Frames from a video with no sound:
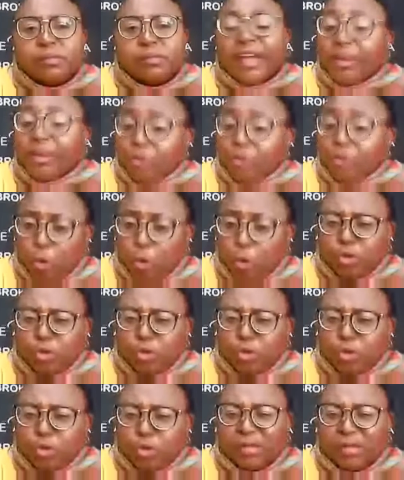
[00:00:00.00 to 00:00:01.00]
Can you go
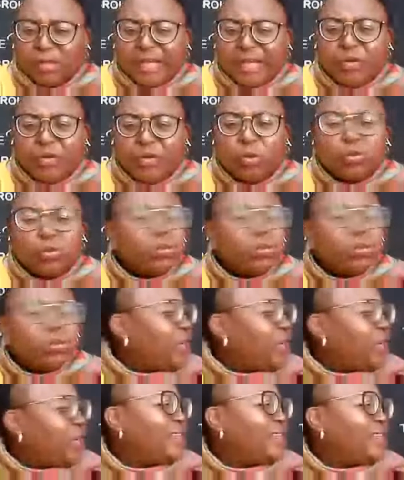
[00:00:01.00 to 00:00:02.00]
to God? Can you go to
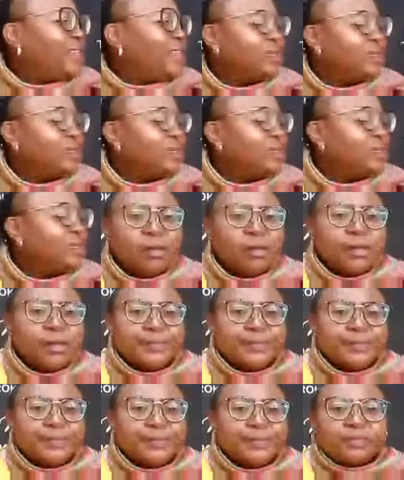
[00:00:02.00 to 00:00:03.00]
Christ?
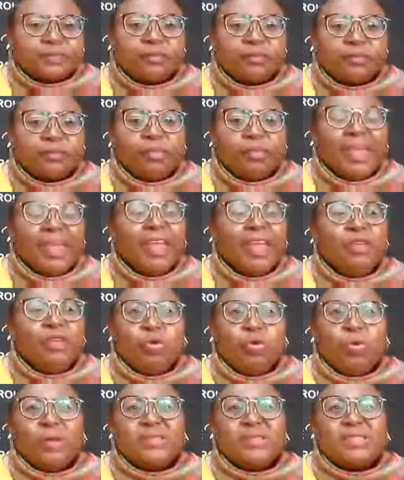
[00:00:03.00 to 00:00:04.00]
Can you
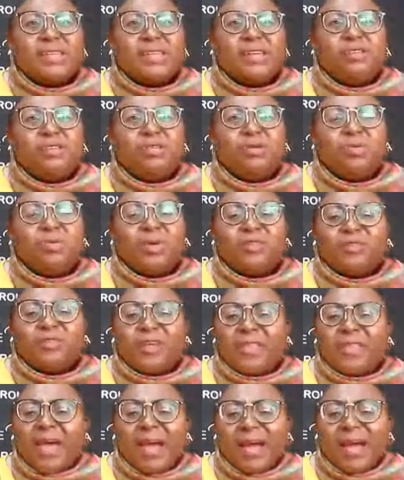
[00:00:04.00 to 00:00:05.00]
go and say, you know what,
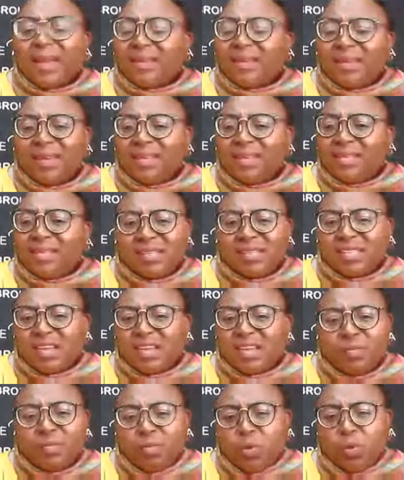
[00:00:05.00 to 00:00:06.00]
Father, I can't carry this
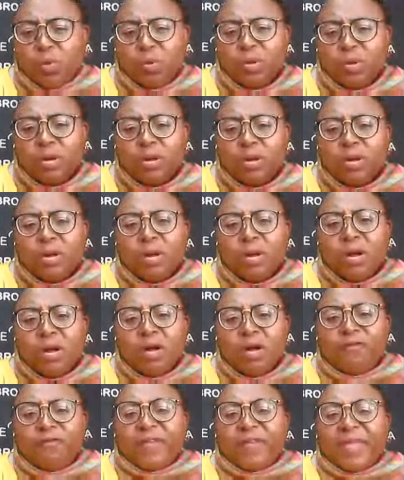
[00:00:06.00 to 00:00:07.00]
anymore.
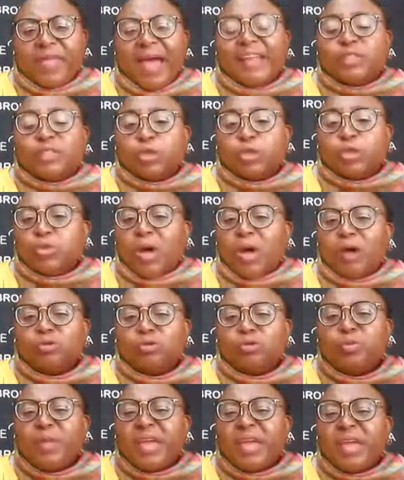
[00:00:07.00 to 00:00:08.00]
Father, I don't know how
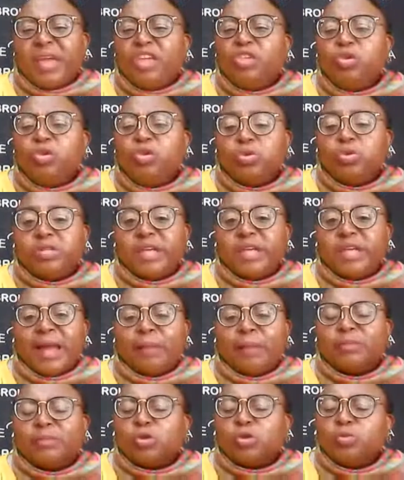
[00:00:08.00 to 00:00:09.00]
to make a U-turn.
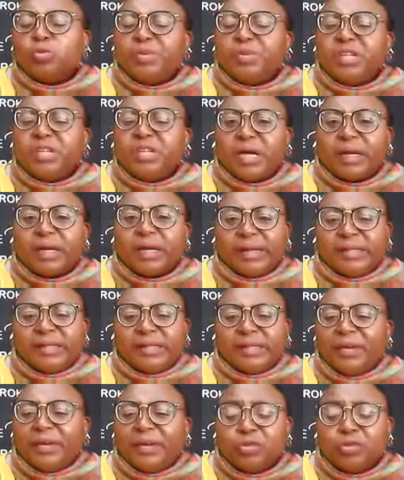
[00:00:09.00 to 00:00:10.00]
I'm so bitter right
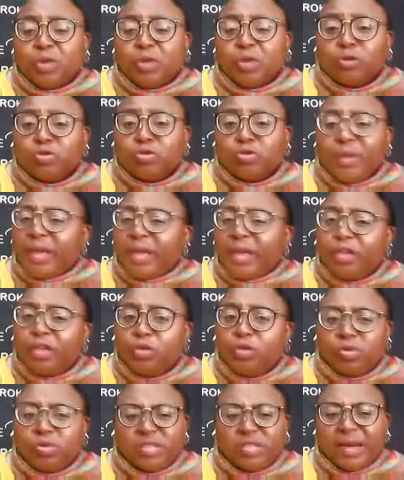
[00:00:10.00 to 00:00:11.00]
now. I don't know how to make a
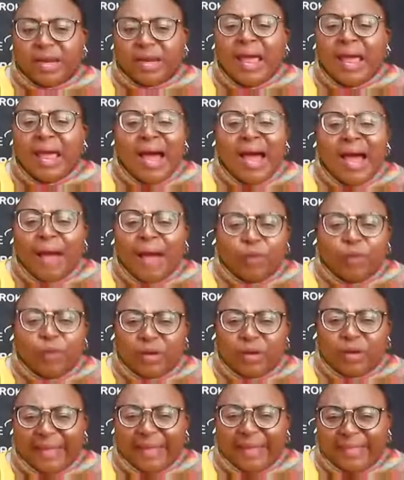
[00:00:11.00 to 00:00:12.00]
U-turn. I'm
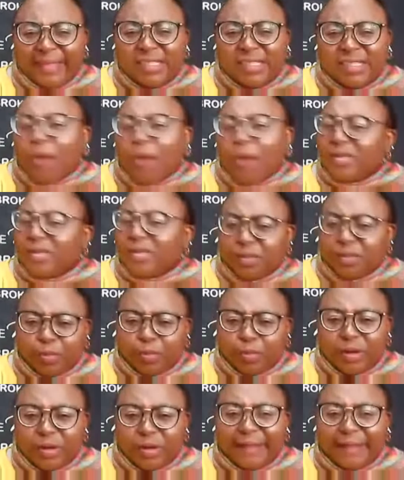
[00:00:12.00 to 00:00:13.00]
not like this. I wasn't
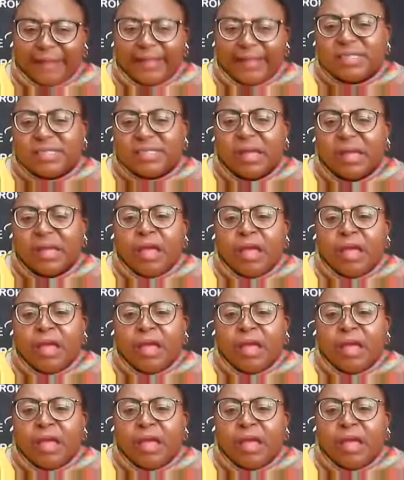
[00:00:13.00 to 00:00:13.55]
born like this.